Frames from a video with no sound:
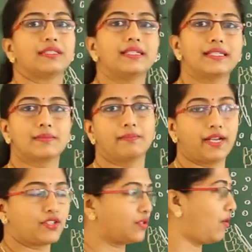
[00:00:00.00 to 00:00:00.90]
This
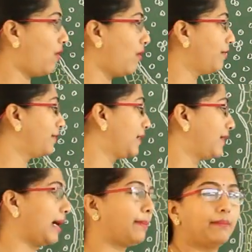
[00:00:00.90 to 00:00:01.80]
much of
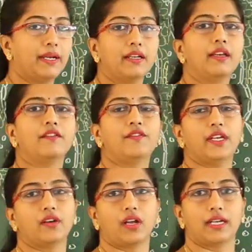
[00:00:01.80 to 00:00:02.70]
development we
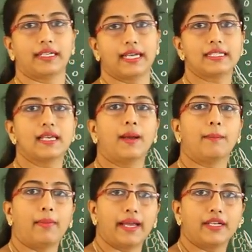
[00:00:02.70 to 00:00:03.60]
call it as
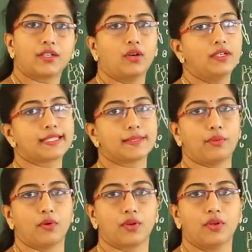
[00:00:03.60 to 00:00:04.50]

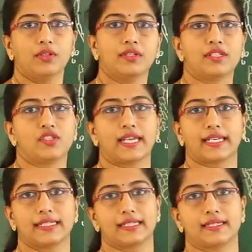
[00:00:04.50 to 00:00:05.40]

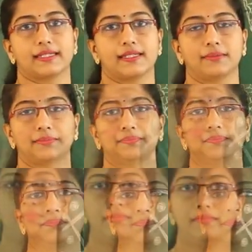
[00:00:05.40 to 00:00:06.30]
microsporogenesis.
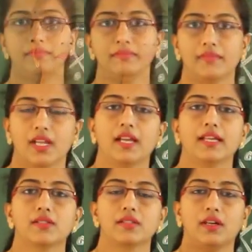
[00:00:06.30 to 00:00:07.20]

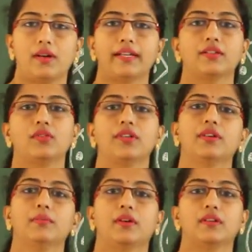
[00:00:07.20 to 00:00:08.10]
So now I told you
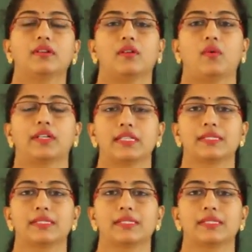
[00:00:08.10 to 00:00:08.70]
about now what is